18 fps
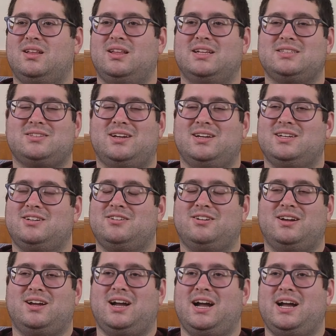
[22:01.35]
That's I agree.
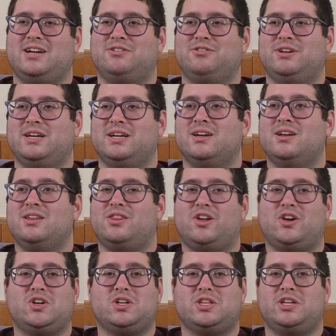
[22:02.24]
I agree. they
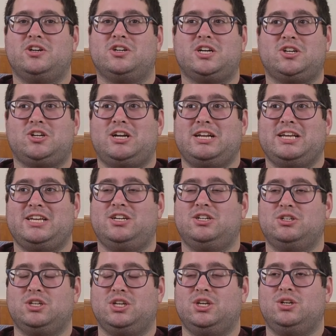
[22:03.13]
will they're going to
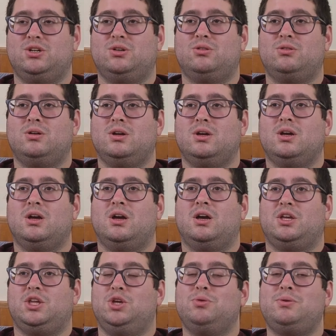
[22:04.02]
kill you
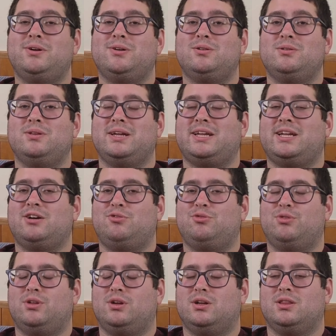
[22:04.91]
you killed only
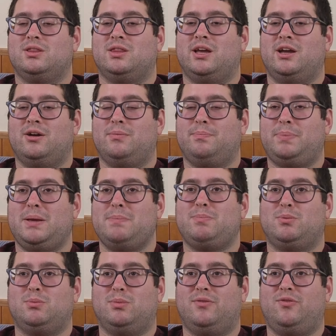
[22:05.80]
killed their
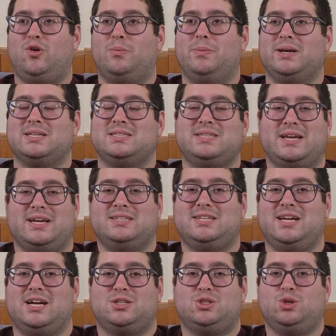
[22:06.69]
people before because they
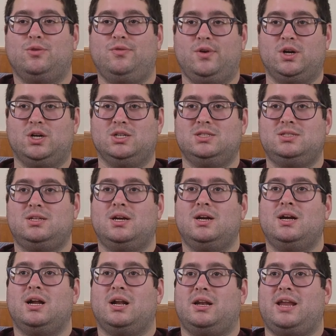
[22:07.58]
attacked you first.
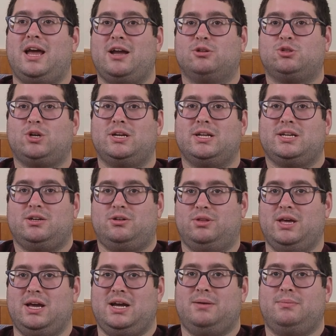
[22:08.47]
Now you're trying to kill
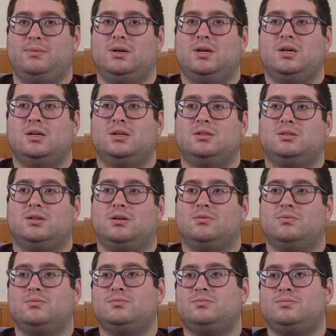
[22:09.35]
them. So.